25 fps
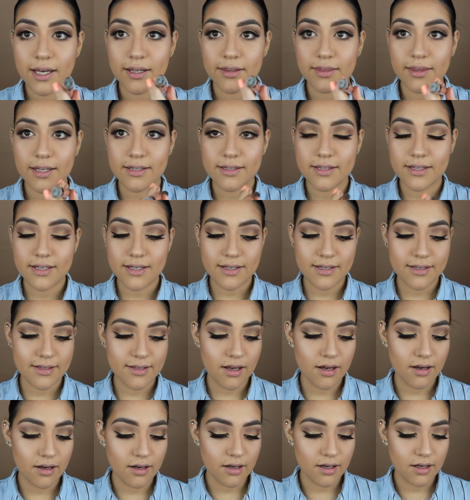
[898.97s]
This is
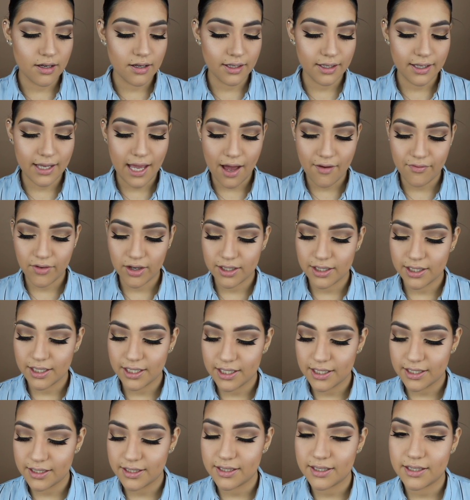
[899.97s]
Kat Von
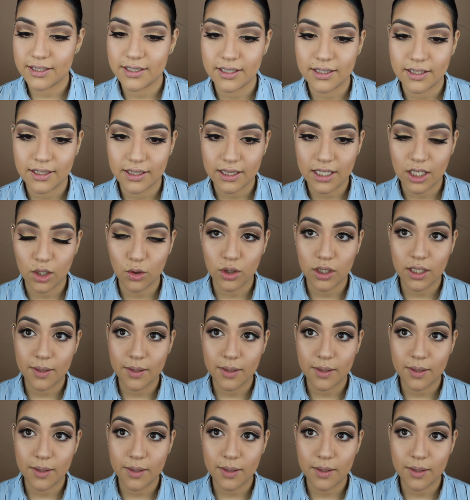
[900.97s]
D's liquid